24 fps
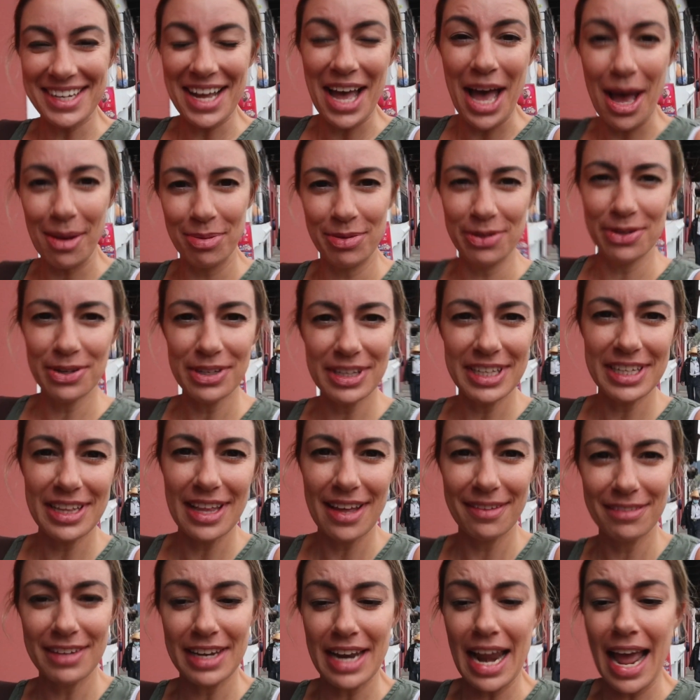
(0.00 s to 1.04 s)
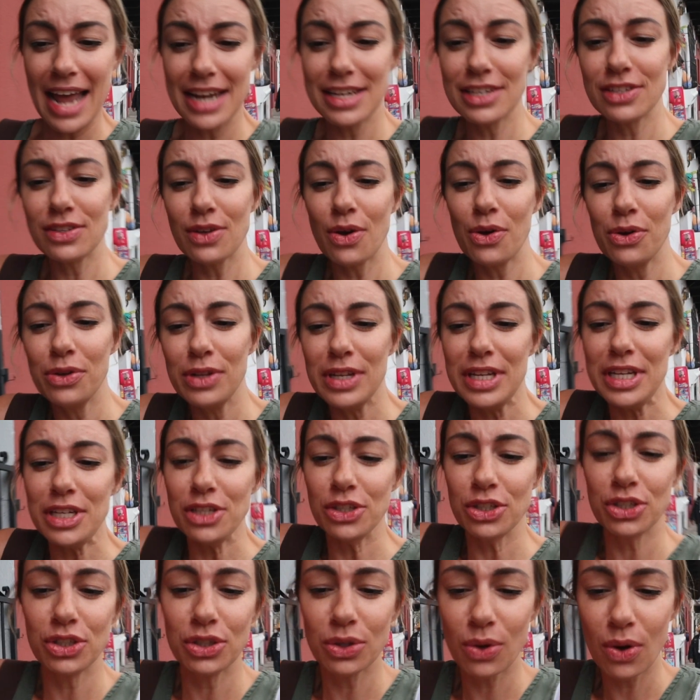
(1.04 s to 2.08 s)
I absolutely loved it, and it's only a
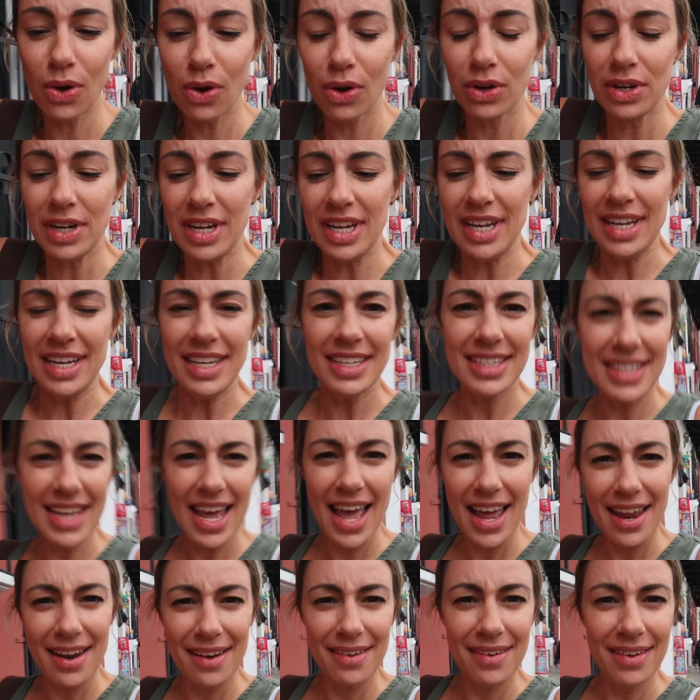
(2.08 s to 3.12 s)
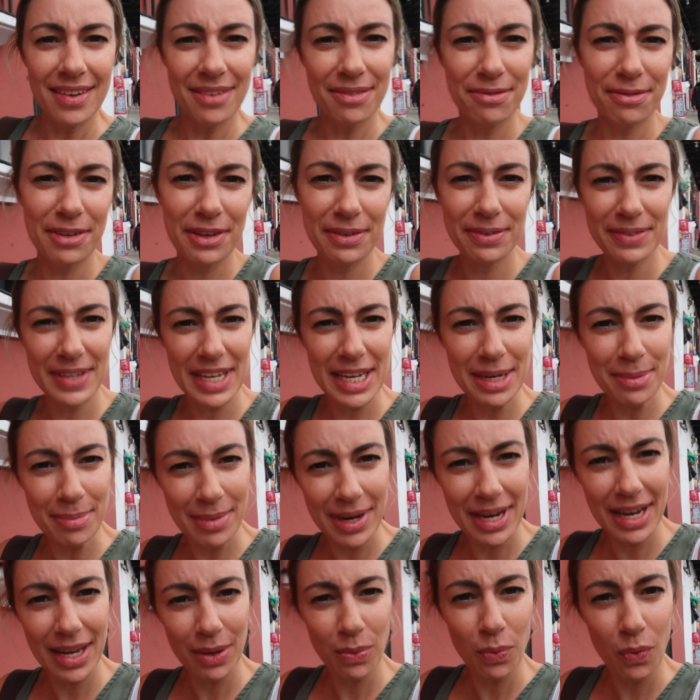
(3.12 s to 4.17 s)
short 10-15
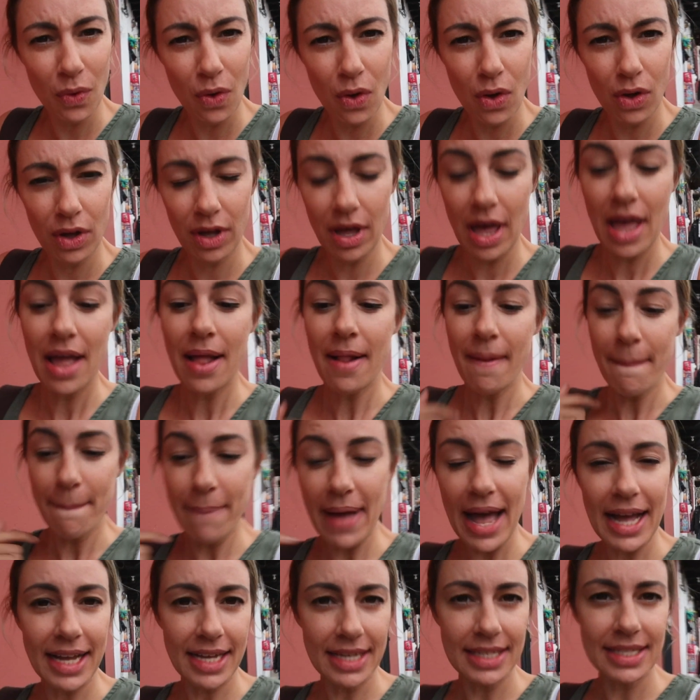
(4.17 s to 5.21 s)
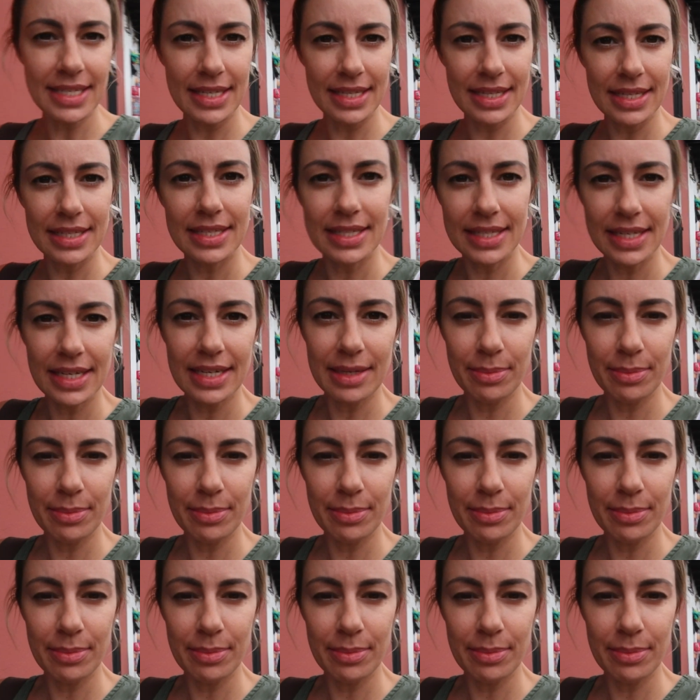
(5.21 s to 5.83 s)
minute walk back into the city